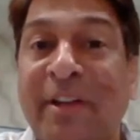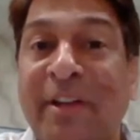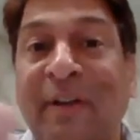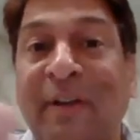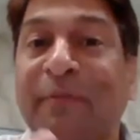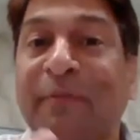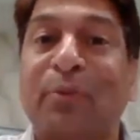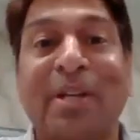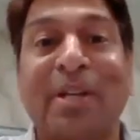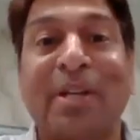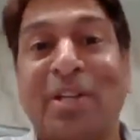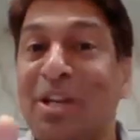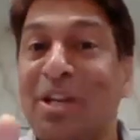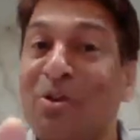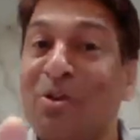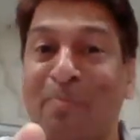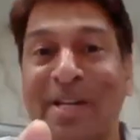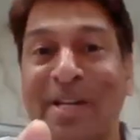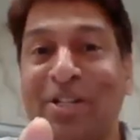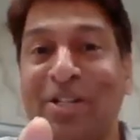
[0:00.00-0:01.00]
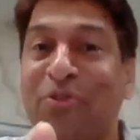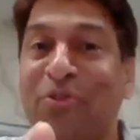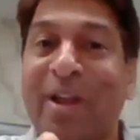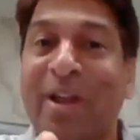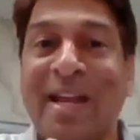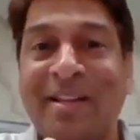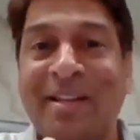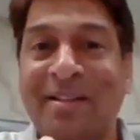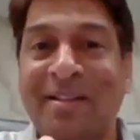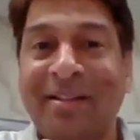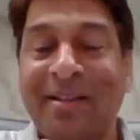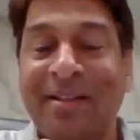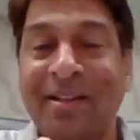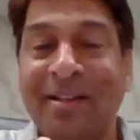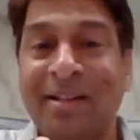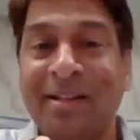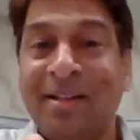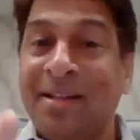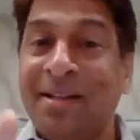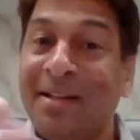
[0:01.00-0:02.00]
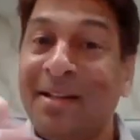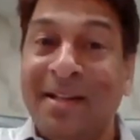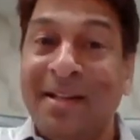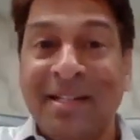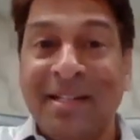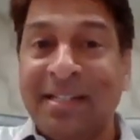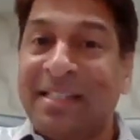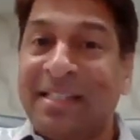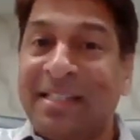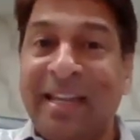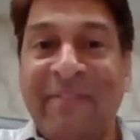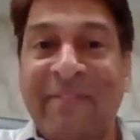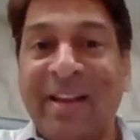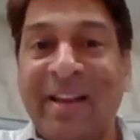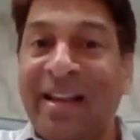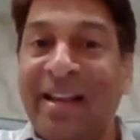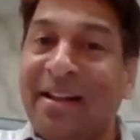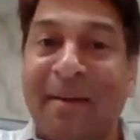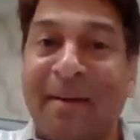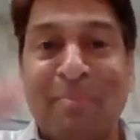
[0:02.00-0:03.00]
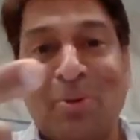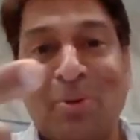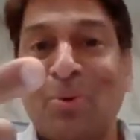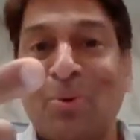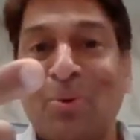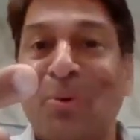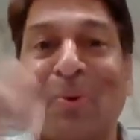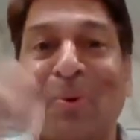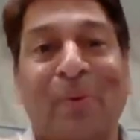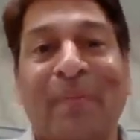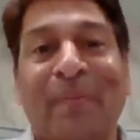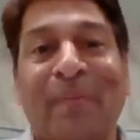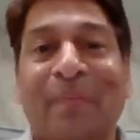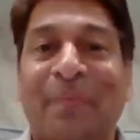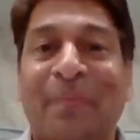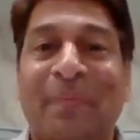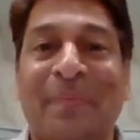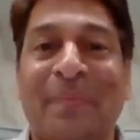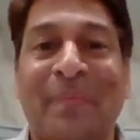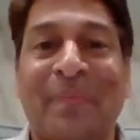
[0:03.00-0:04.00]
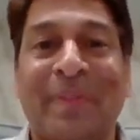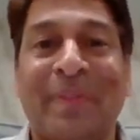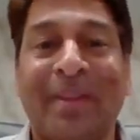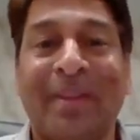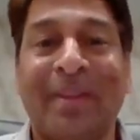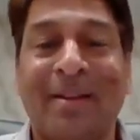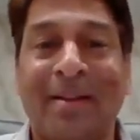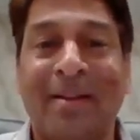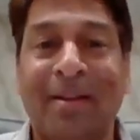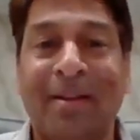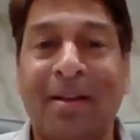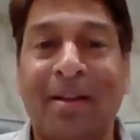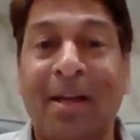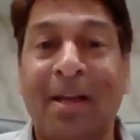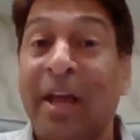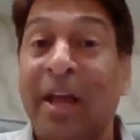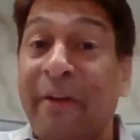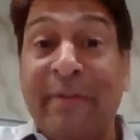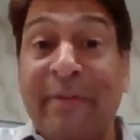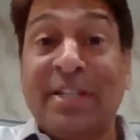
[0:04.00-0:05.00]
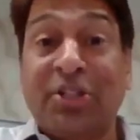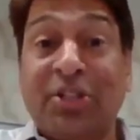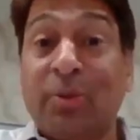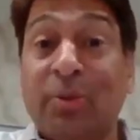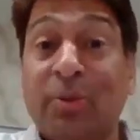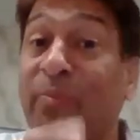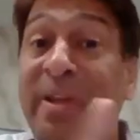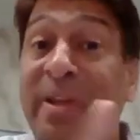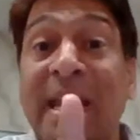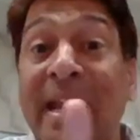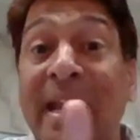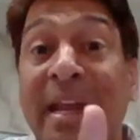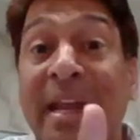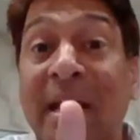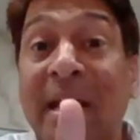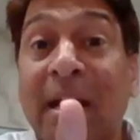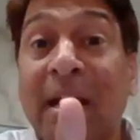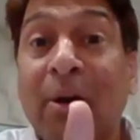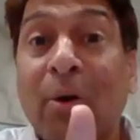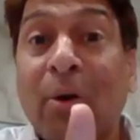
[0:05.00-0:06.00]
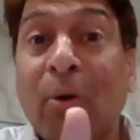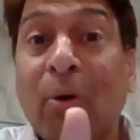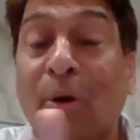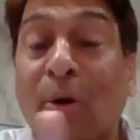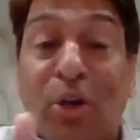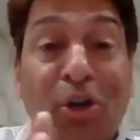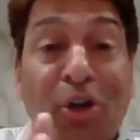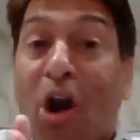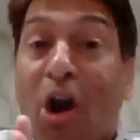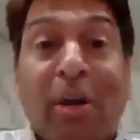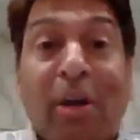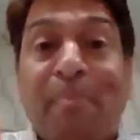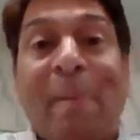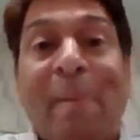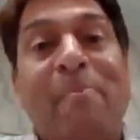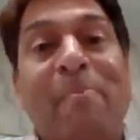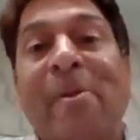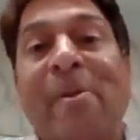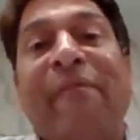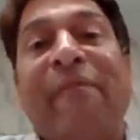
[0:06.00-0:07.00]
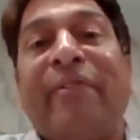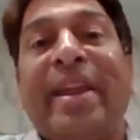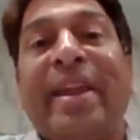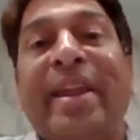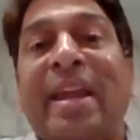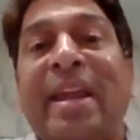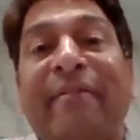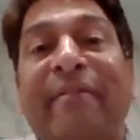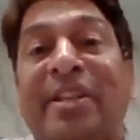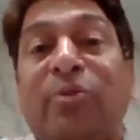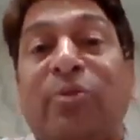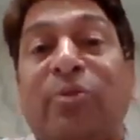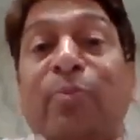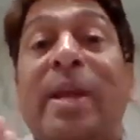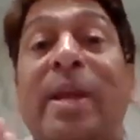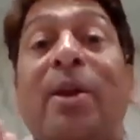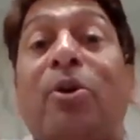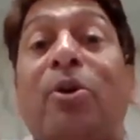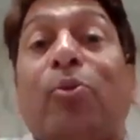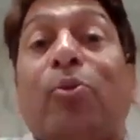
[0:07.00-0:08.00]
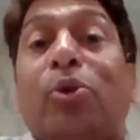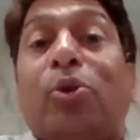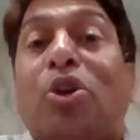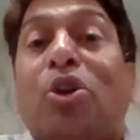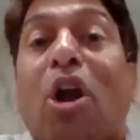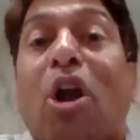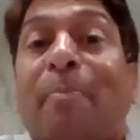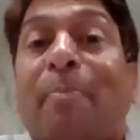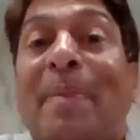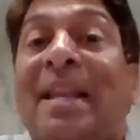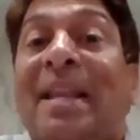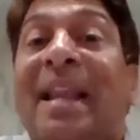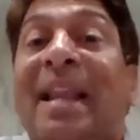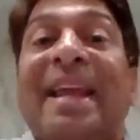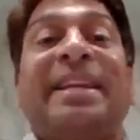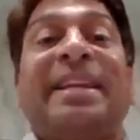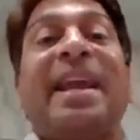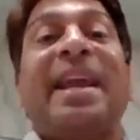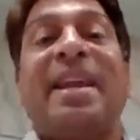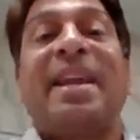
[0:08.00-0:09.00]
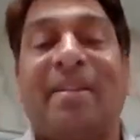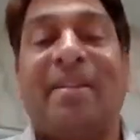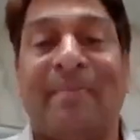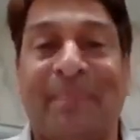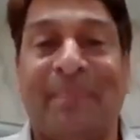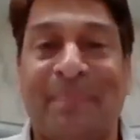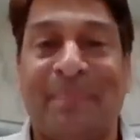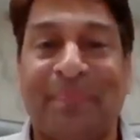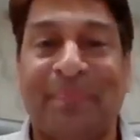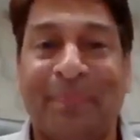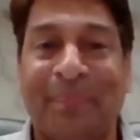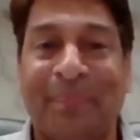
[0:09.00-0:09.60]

profit of 20 rupees, right? C will come to know, which B would not be preferring, which B would not be liking.